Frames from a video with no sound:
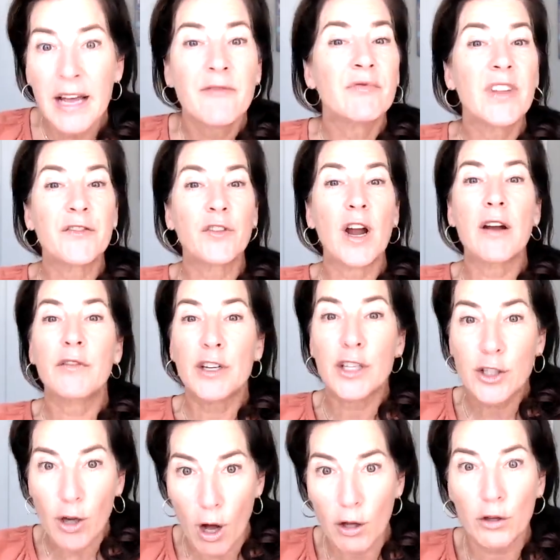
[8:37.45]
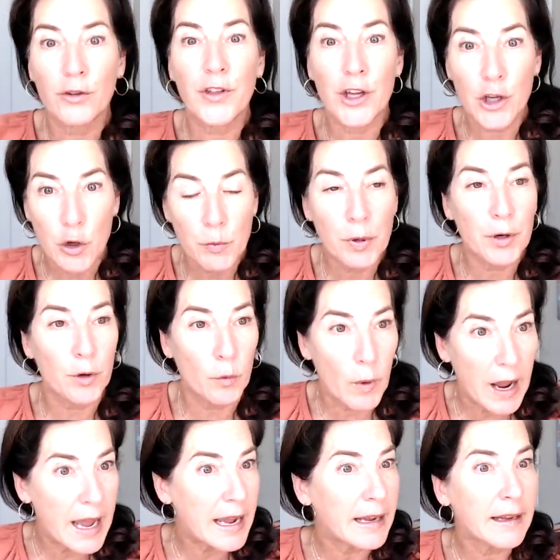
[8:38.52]
And for every dollar that you put
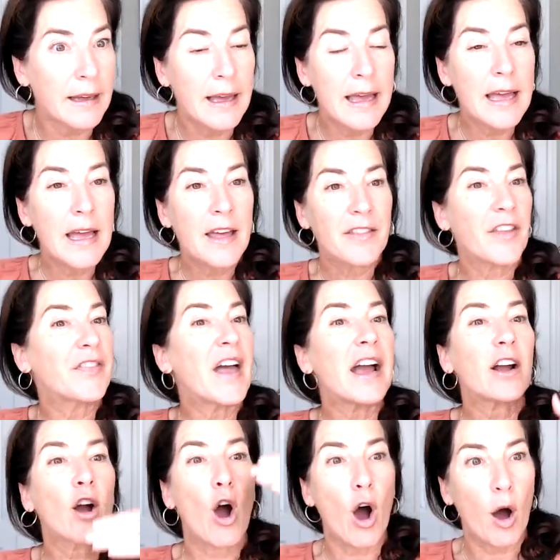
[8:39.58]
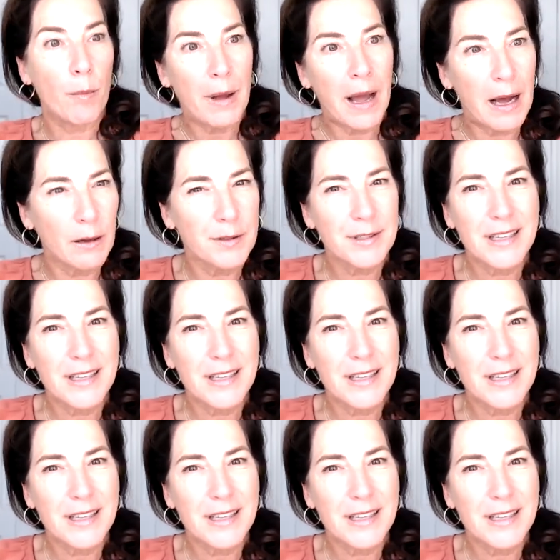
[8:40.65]
away, that compounds.